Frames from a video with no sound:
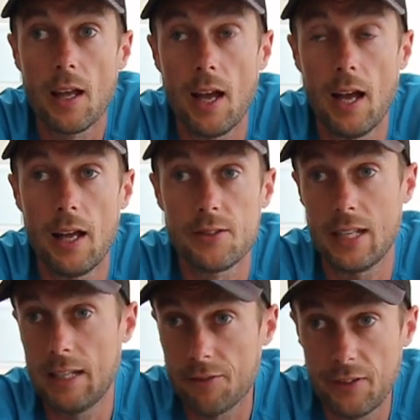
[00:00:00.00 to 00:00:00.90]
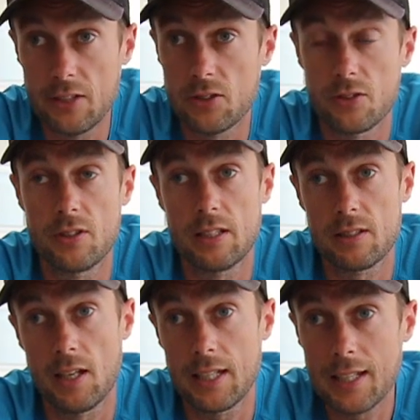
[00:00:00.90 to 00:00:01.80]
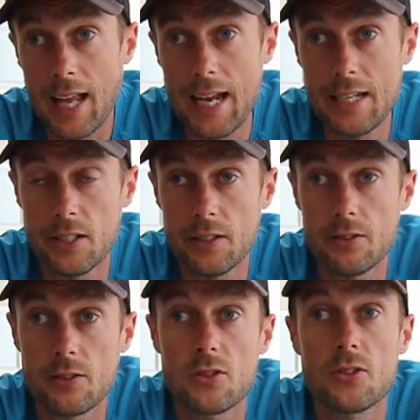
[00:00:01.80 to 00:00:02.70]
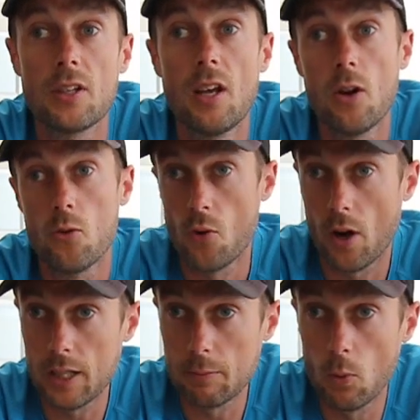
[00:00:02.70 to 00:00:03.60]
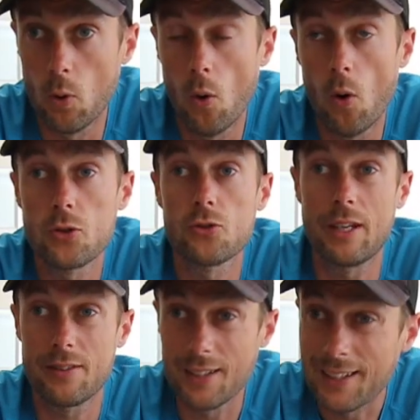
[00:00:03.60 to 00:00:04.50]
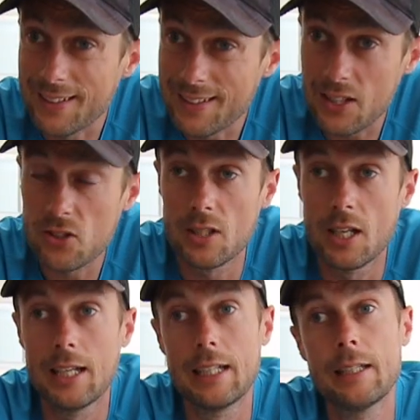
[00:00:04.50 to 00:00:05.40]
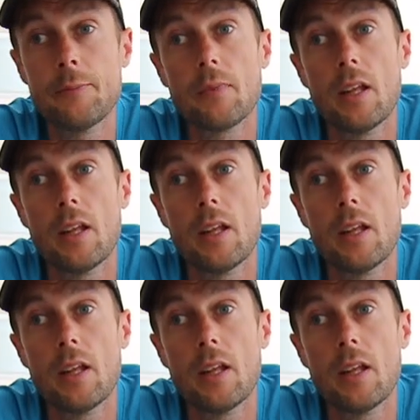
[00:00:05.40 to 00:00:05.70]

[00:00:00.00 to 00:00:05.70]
and it features things like cadence, running more, strength and conditioning,